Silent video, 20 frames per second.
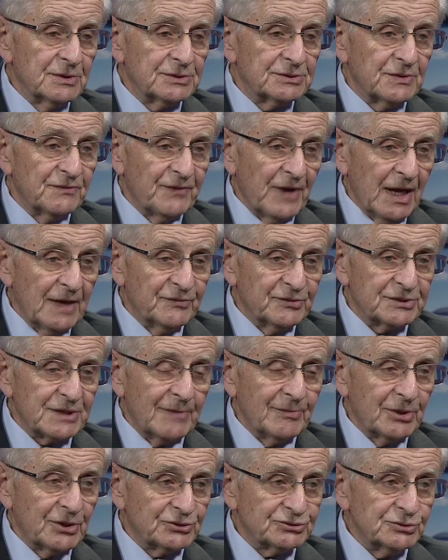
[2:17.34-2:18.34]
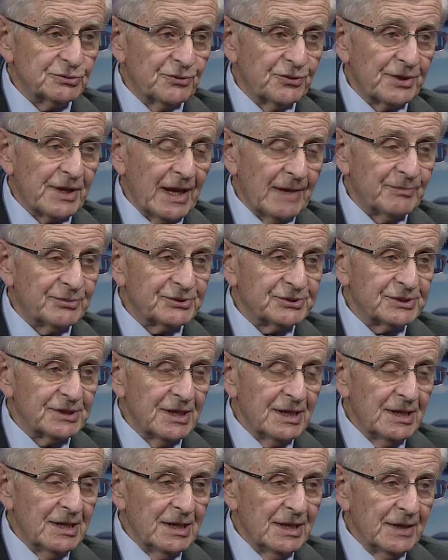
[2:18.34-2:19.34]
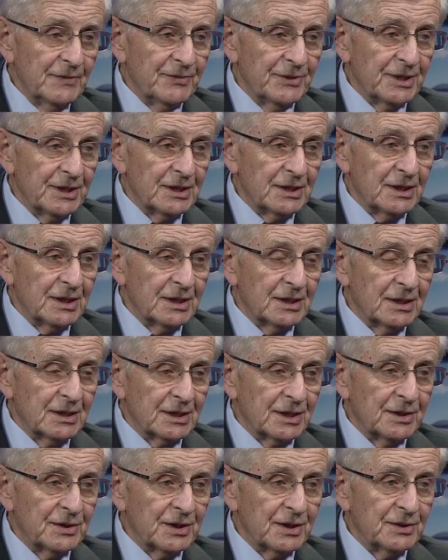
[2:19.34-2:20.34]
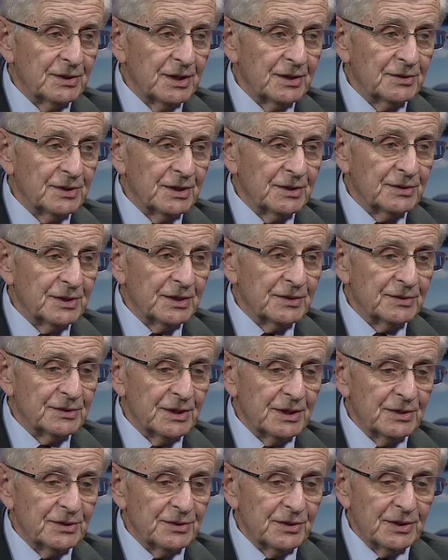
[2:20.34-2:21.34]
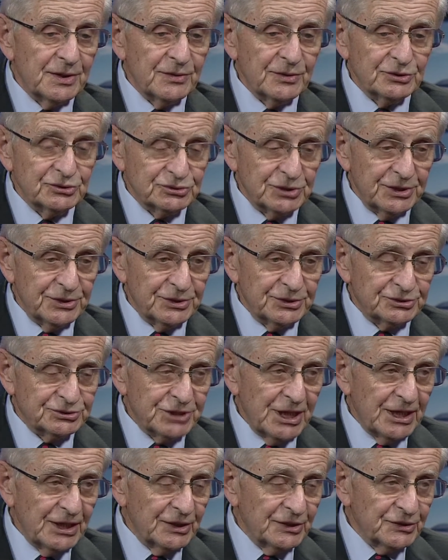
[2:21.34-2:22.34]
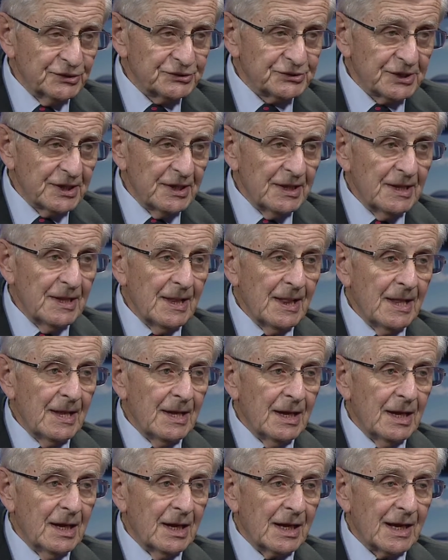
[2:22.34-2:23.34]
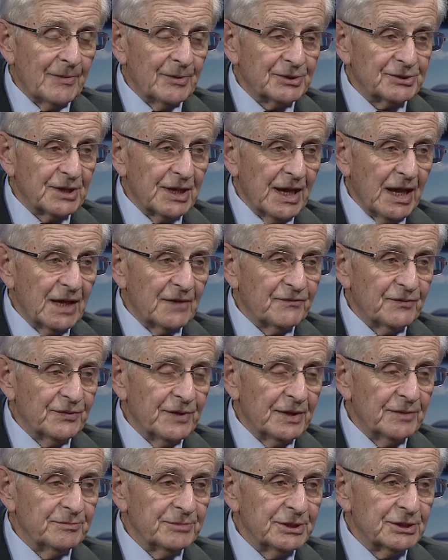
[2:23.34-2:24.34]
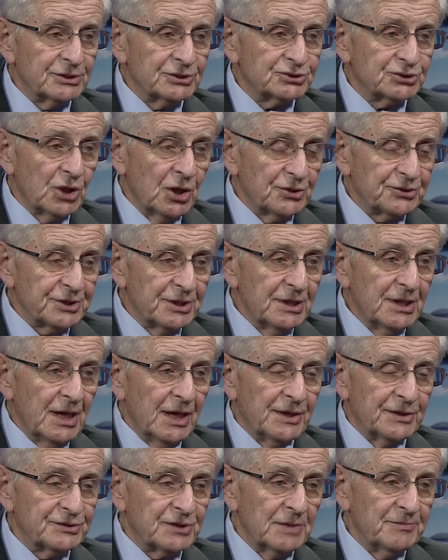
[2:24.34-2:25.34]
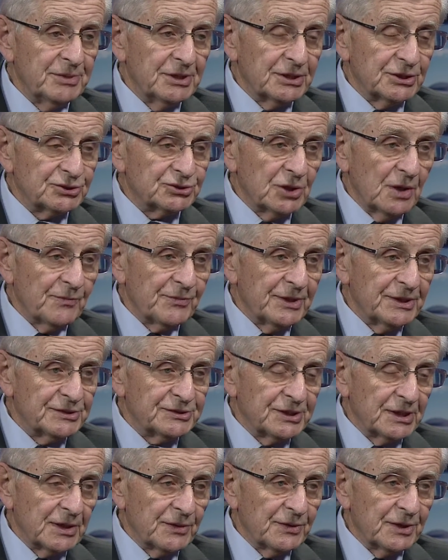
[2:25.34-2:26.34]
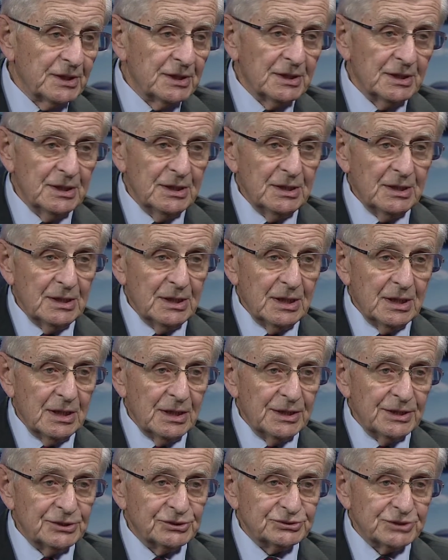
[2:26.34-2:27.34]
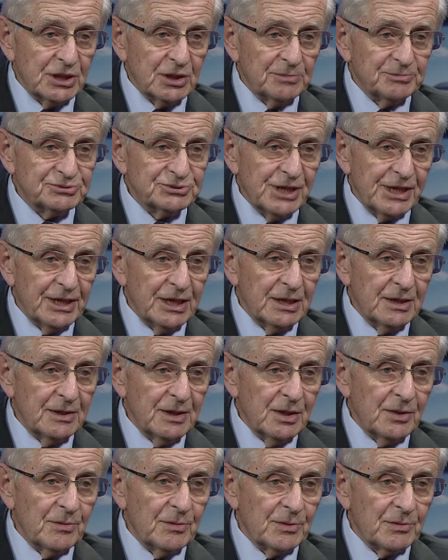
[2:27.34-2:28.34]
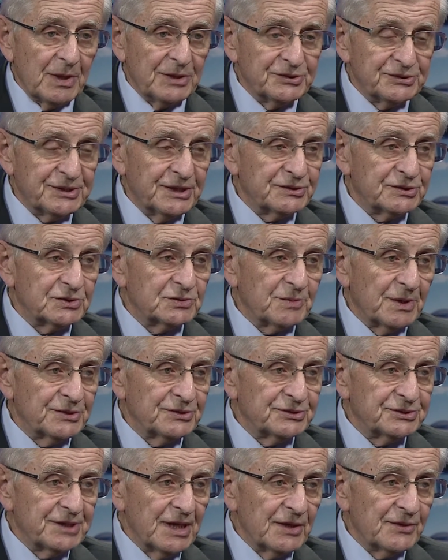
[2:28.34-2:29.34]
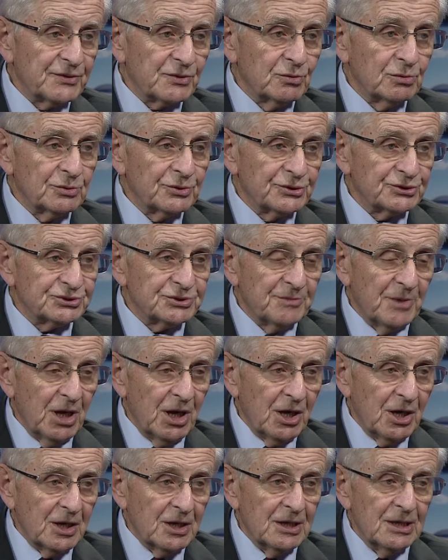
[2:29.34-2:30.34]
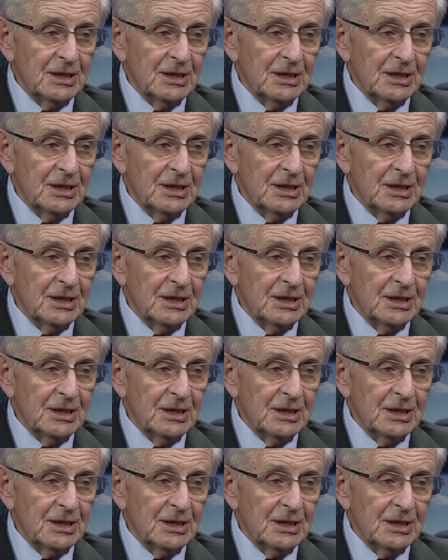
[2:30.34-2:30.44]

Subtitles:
survivors coming through the gaps in the in the drains, coming to life and then being shot. And as they're being shot, they sing the Israel prayer one says at one's death, called the Shema,